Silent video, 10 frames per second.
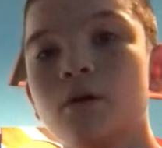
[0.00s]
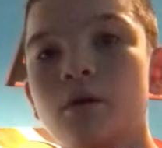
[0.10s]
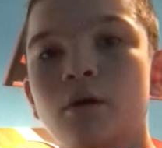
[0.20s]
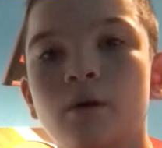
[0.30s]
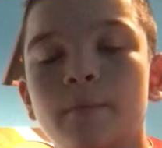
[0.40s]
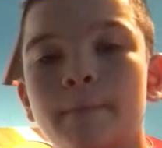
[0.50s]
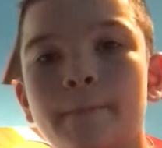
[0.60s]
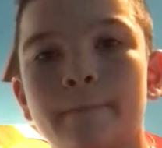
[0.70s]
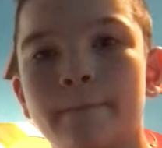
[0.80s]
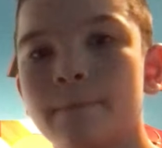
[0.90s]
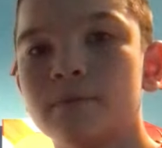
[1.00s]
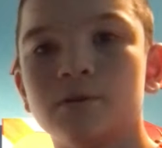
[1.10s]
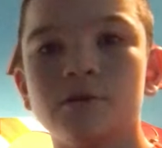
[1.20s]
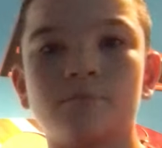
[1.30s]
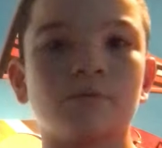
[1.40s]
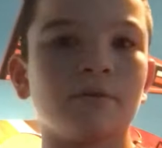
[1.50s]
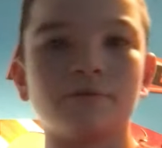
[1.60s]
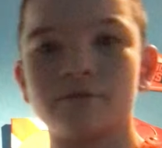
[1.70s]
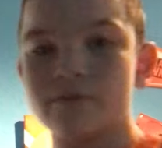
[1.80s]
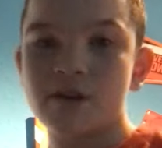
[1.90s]
um, like a
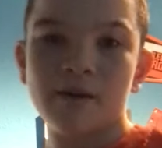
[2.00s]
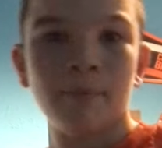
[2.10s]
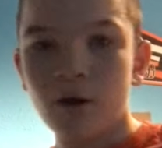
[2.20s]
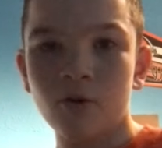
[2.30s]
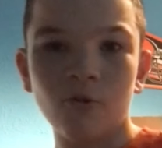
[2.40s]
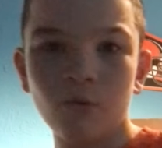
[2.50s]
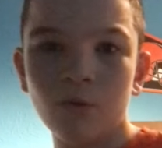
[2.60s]
brother of Hippo.